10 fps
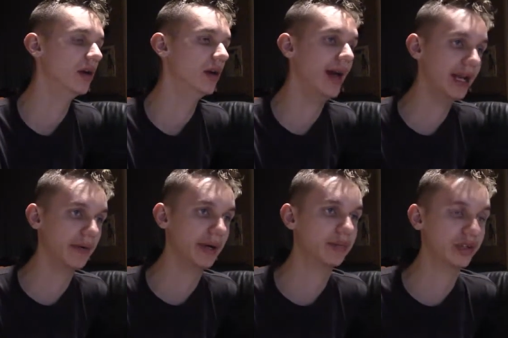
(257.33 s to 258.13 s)

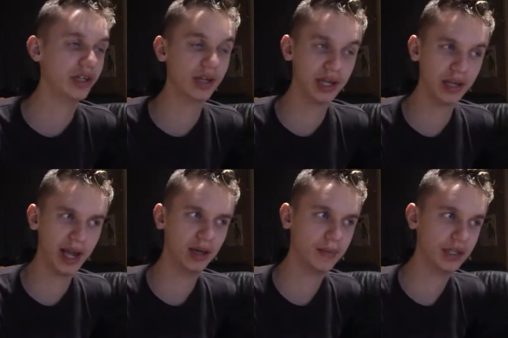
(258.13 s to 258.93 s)
Anyway, pretty good an
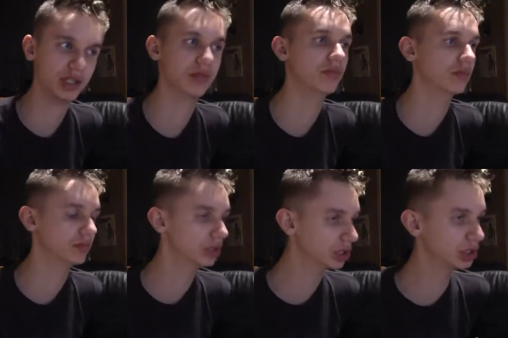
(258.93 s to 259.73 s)
animation.
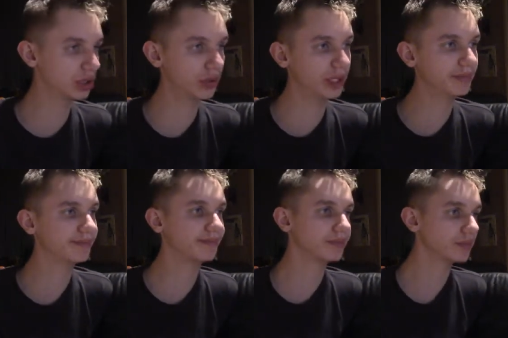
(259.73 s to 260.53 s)
Good story.
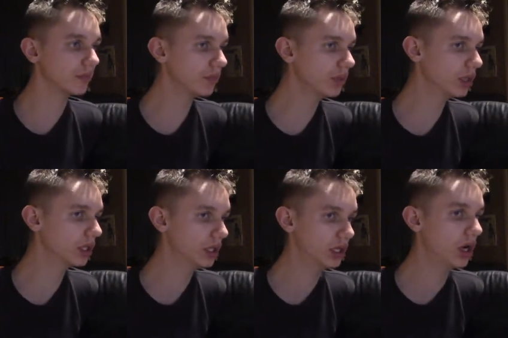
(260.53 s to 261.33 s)

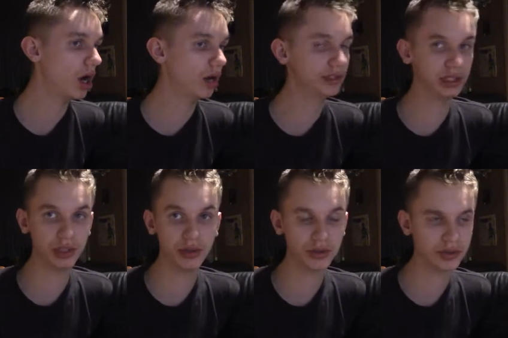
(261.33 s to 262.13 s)

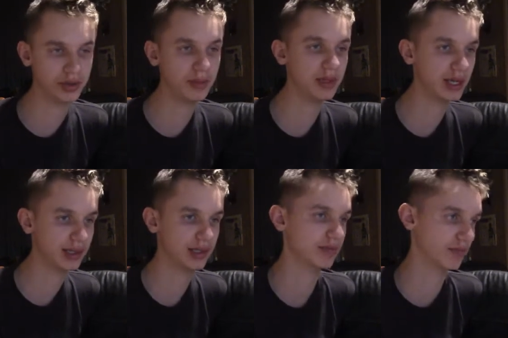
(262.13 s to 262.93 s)
Obviously creepy
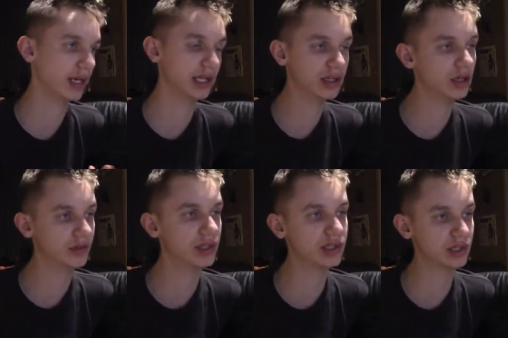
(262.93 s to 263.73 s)
as many of
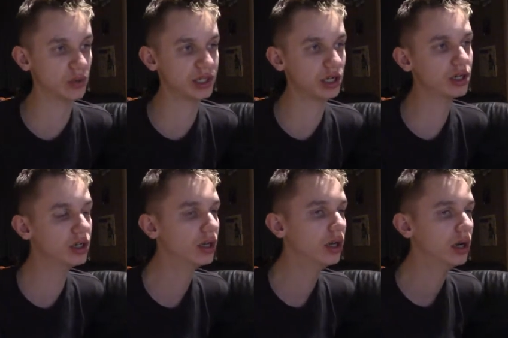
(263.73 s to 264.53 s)
his stories are.
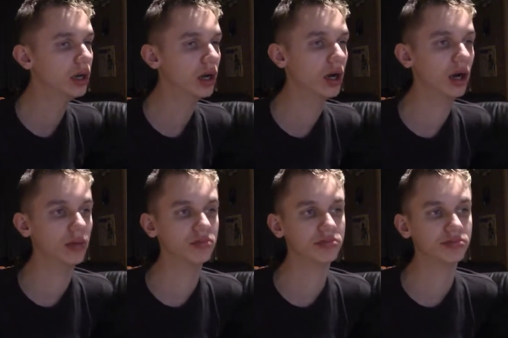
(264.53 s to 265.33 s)

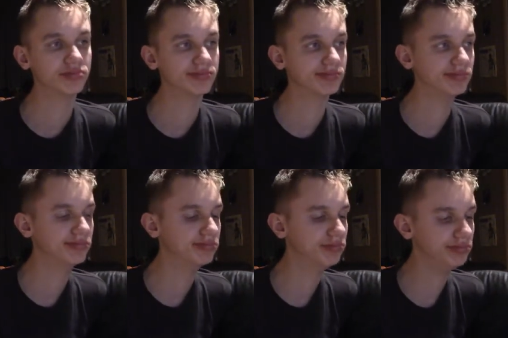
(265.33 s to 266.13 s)
Um,
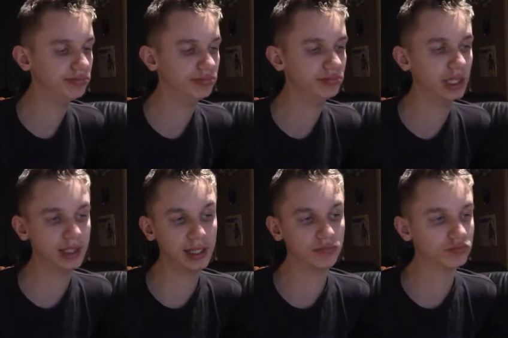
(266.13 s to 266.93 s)
and
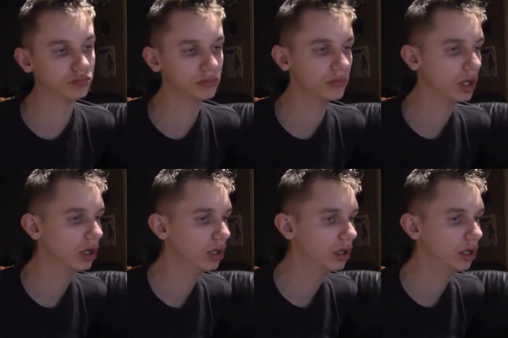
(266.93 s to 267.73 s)
yeah.
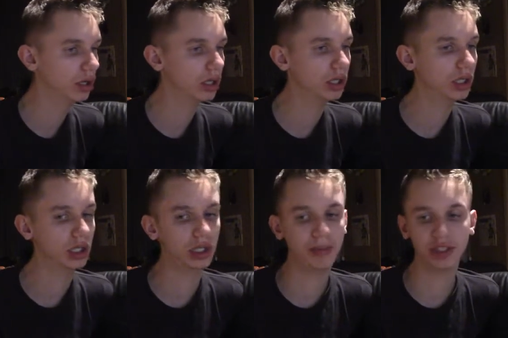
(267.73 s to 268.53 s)

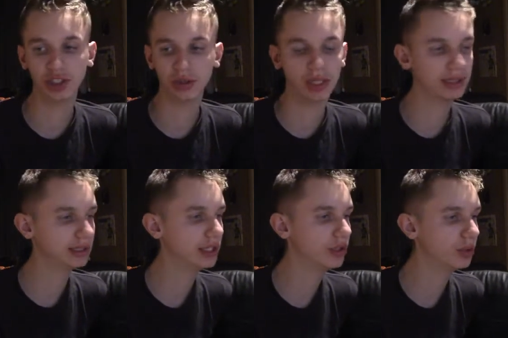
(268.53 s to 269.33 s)
Uh, make sure you guys
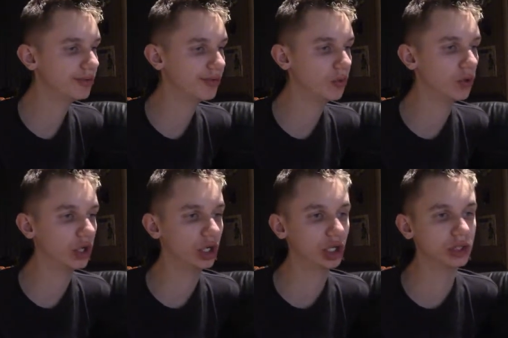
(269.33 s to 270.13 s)
stay tuned
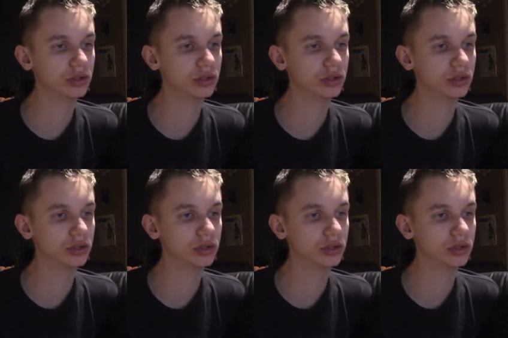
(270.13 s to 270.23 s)
for...